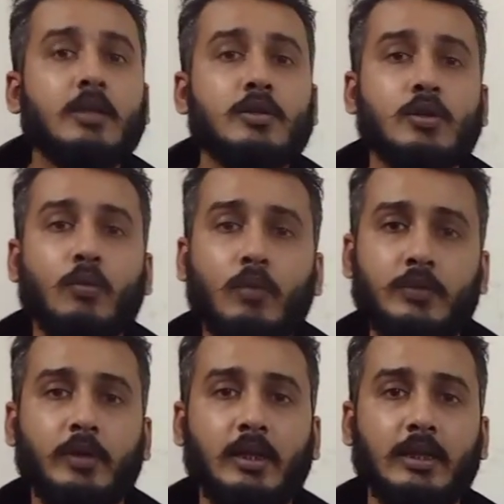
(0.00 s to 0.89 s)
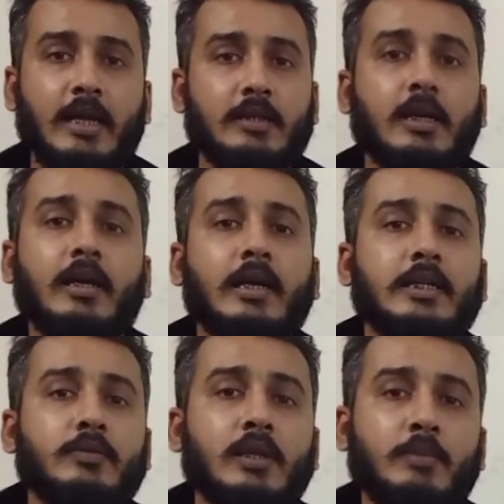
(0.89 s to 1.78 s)
So what we'll get,
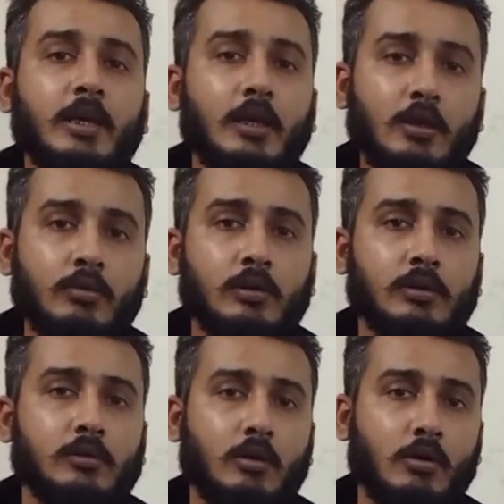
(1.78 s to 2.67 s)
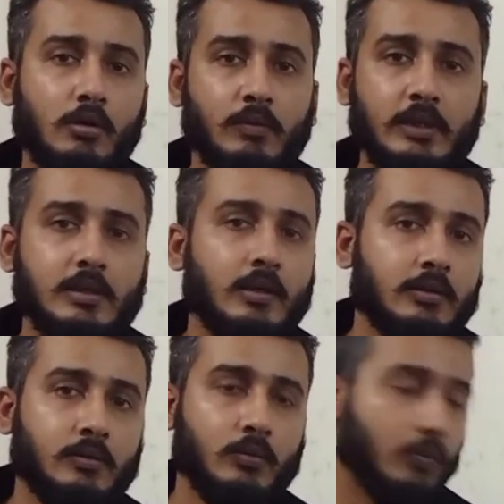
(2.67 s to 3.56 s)
it will be equal always
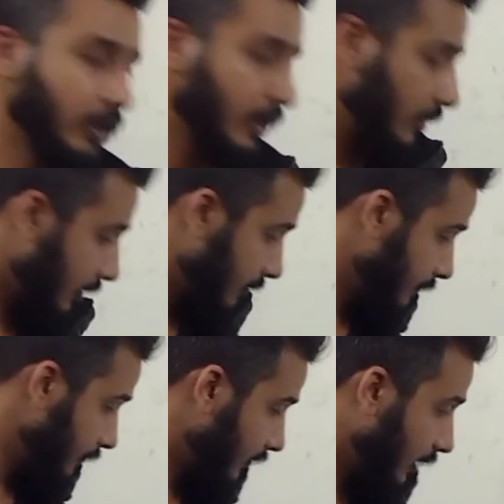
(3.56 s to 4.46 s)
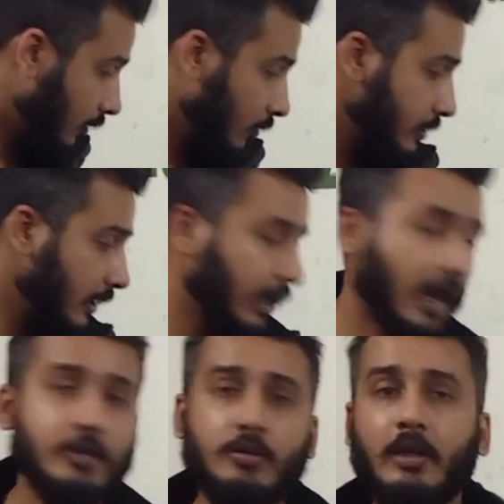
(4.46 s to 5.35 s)
with the closing
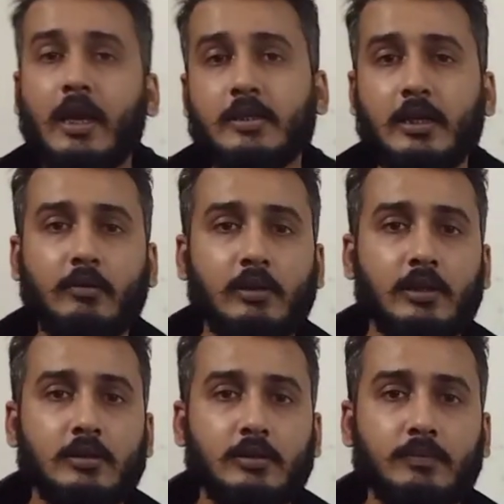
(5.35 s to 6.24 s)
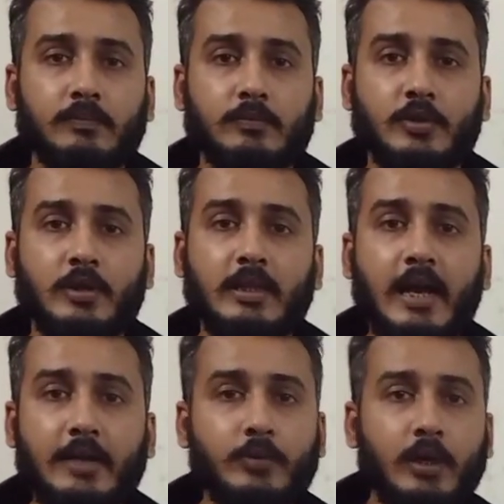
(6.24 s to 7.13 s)
cash or cash equivalent. So in
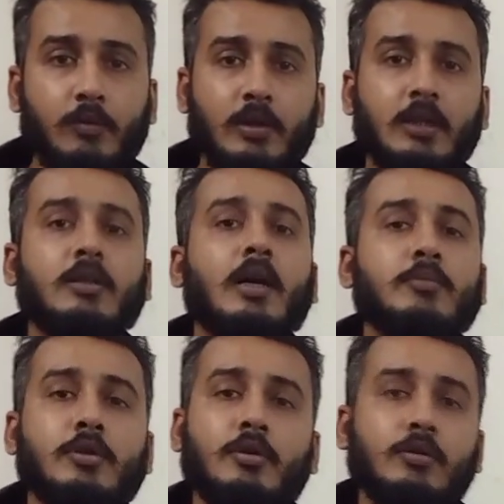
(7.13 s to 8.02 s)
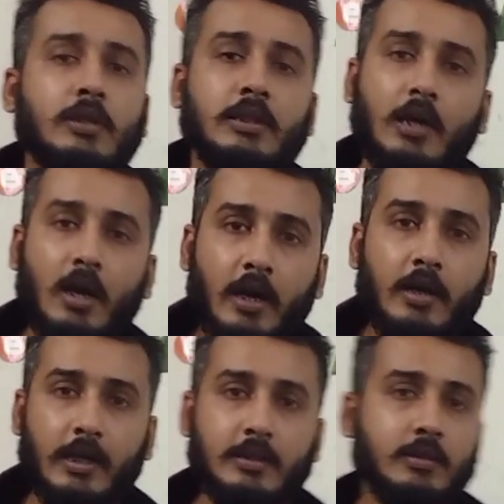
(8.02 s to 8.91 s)
that way we can come to know that our
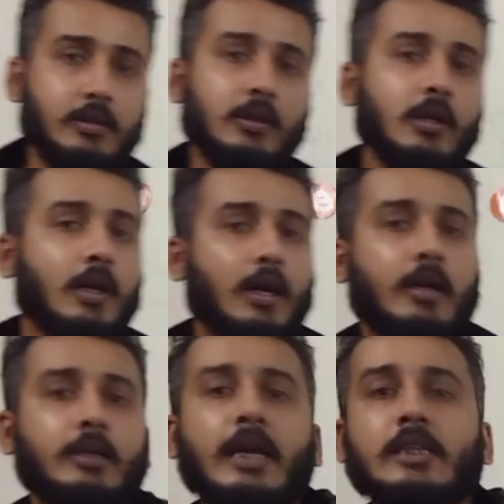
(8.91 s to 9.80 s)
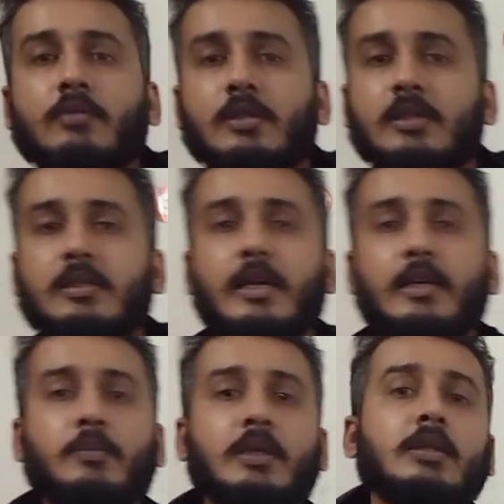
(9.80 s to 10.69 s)
answer, our cash flows
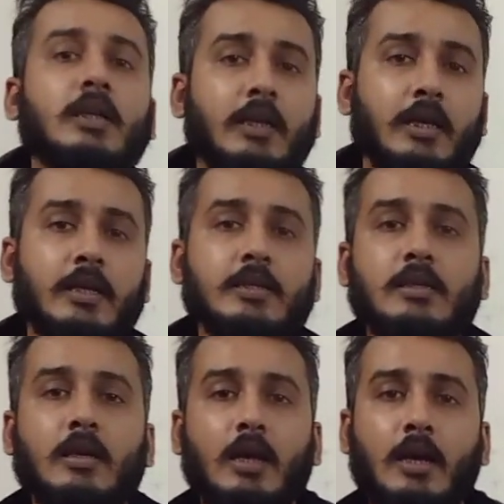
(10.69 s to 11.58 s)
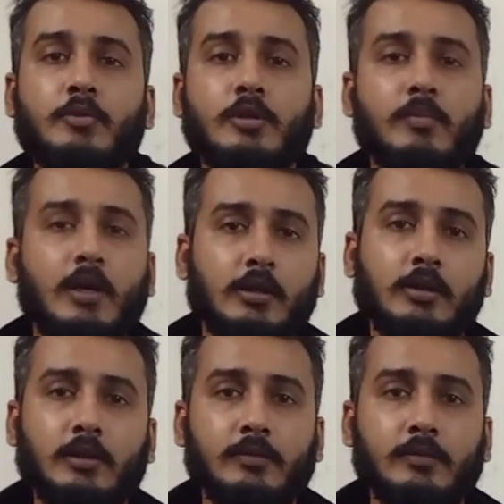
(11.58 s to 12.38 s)
statement is up to the mark.